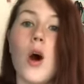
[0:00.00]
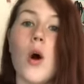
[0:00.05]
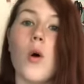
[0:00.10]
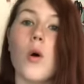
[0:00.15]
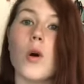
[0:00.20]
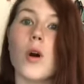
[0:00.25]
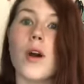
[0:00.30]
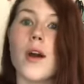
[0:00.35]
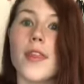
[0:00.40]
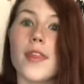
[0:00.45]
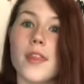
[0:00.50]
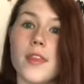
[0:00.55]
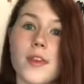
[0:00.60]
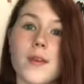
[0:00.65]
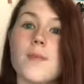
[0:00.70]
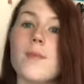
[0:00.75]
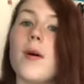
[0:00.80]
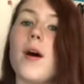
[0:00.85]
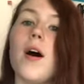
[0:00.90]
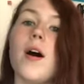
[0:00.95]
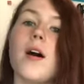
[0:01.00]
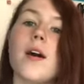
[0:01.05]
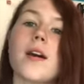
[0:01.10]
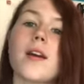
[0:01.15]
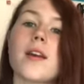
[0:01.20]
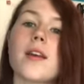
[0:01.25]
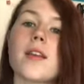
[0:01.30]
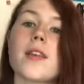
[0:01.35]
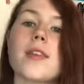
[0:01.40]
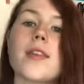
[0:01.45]
or a theme park
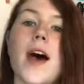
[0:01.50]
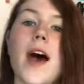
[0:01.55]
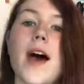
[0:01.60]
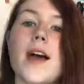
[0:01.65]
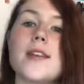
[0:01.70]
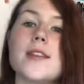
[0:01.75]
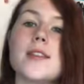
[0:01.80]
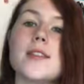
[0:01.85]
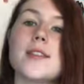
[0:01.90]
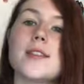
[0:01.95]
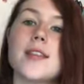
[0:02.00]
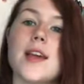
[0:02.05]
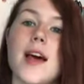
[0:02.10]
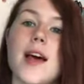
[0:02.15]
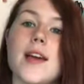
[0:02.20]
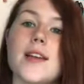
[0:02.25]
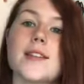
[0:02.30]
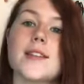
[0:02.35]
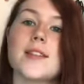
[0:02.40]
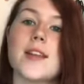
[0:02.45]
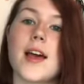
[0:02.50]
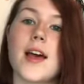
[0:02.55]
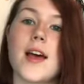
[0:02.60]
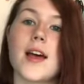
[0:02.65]
that says,